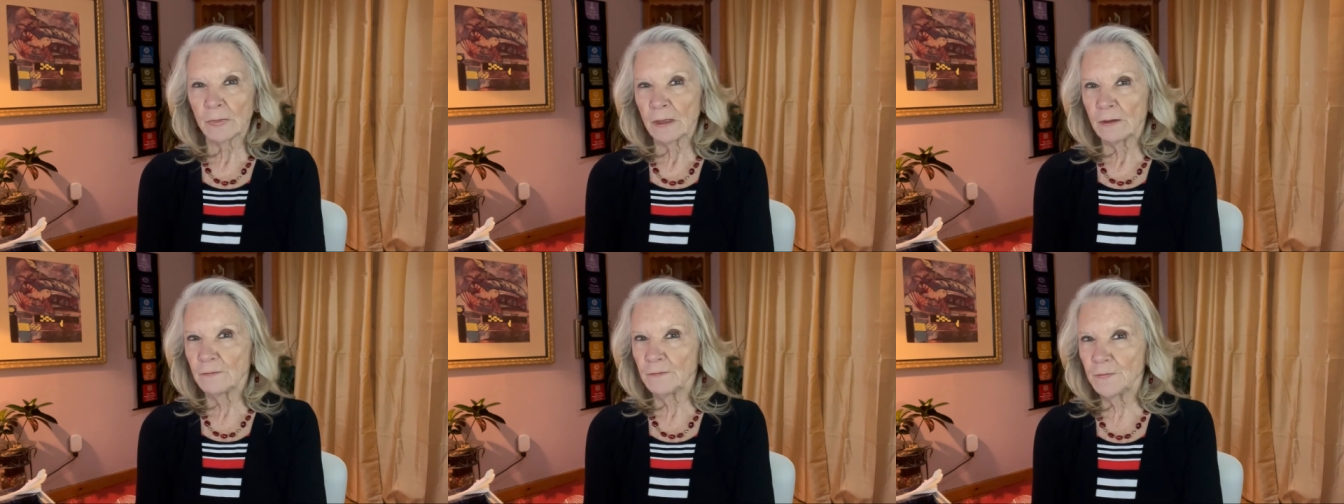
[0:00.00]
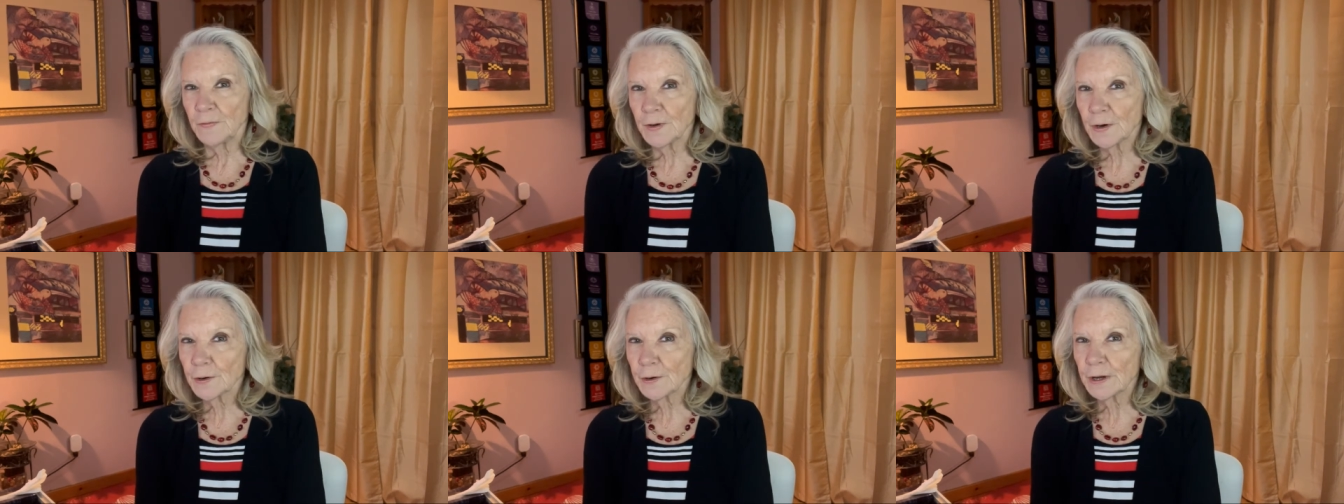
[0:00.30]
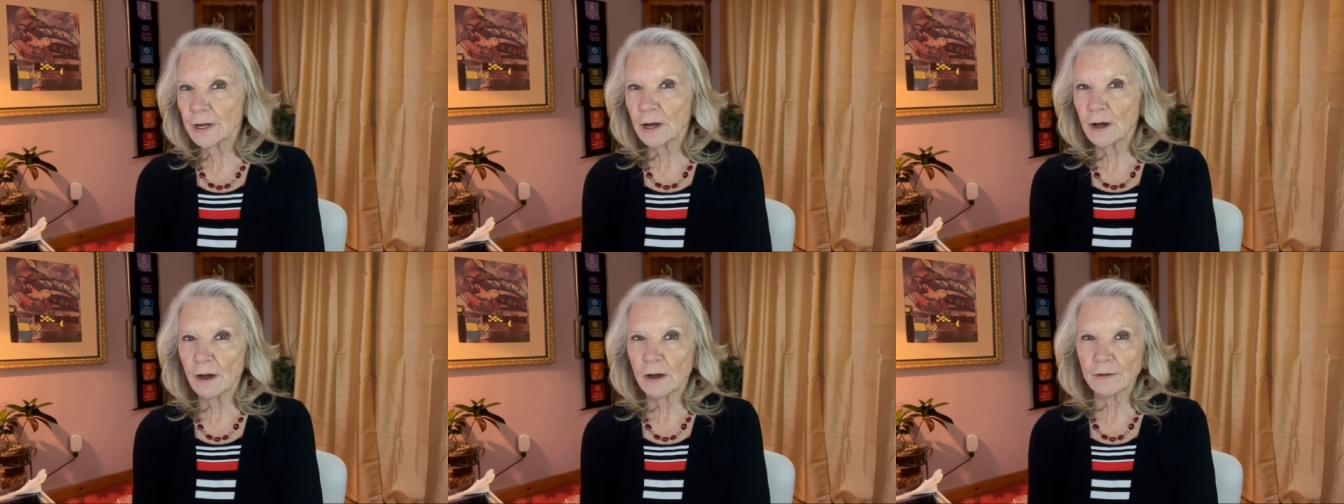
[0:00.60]

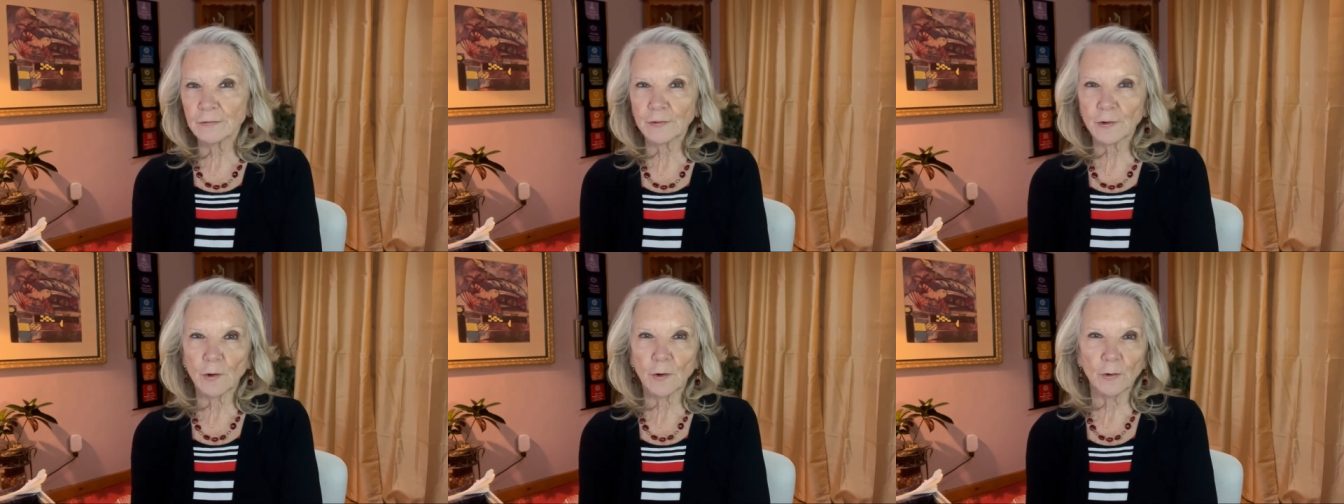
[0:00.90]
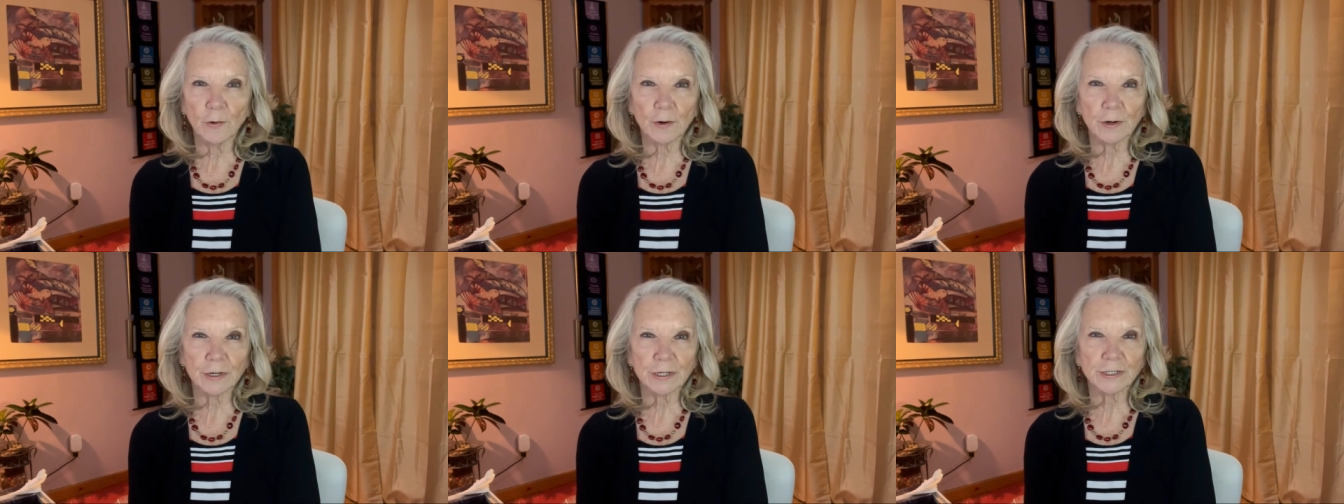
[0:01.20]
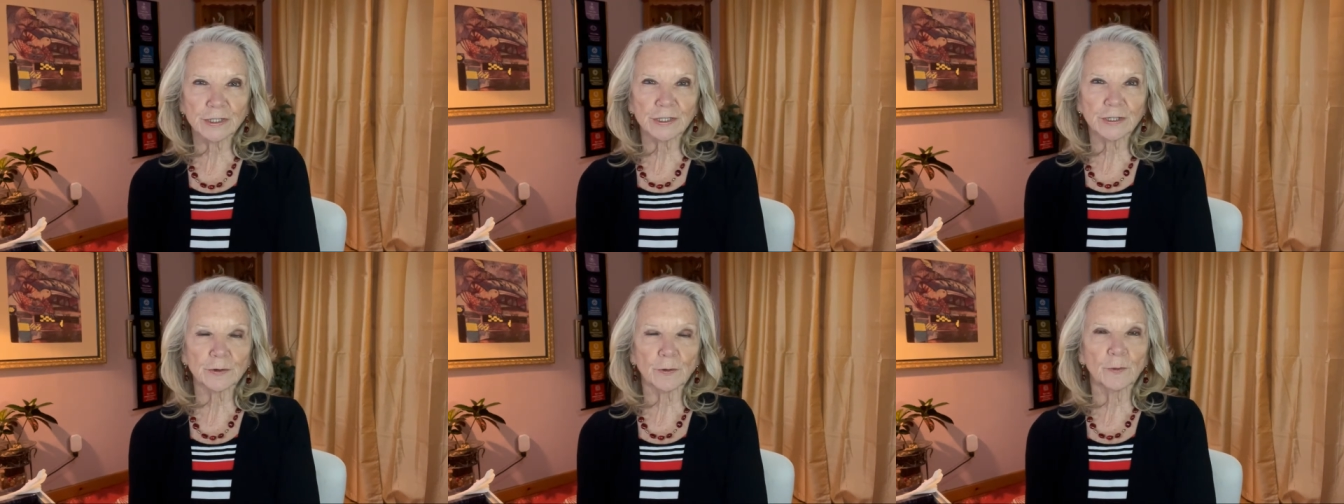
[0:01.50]
veering off
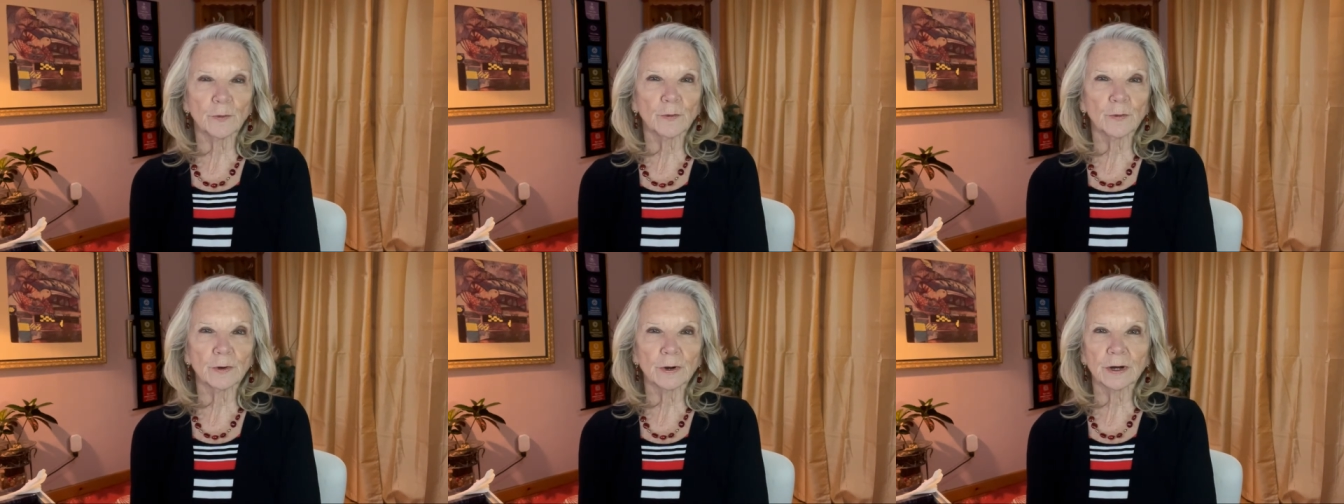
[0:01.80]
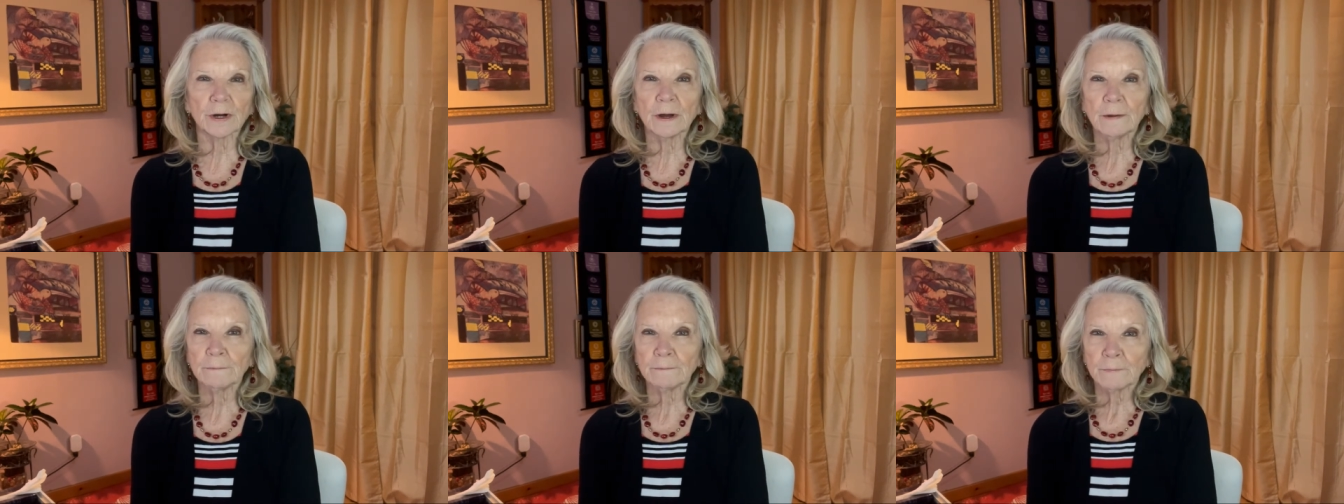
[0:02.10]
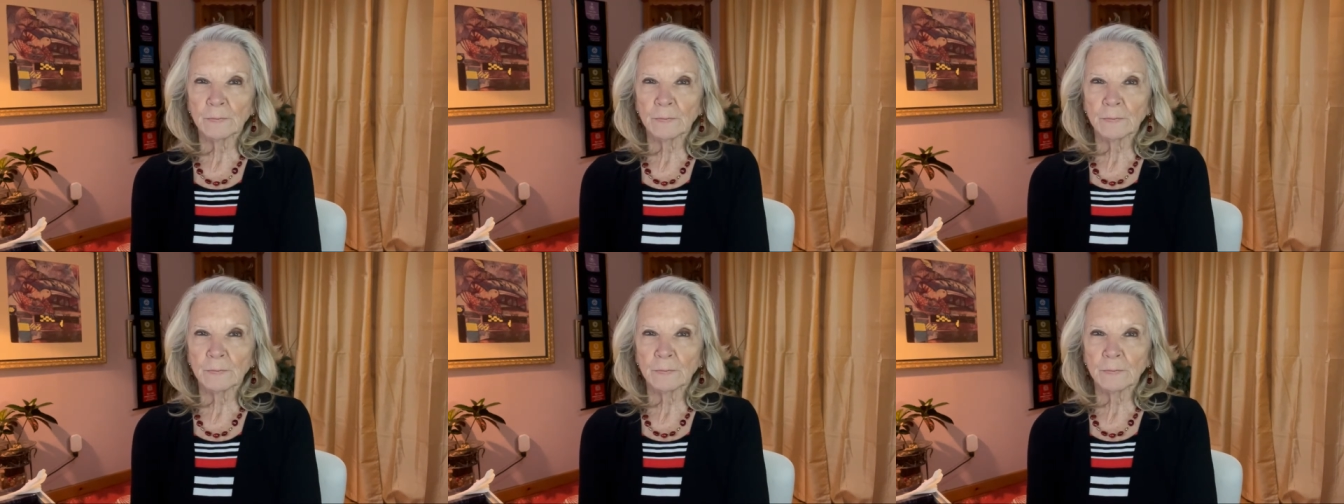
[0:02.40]
course or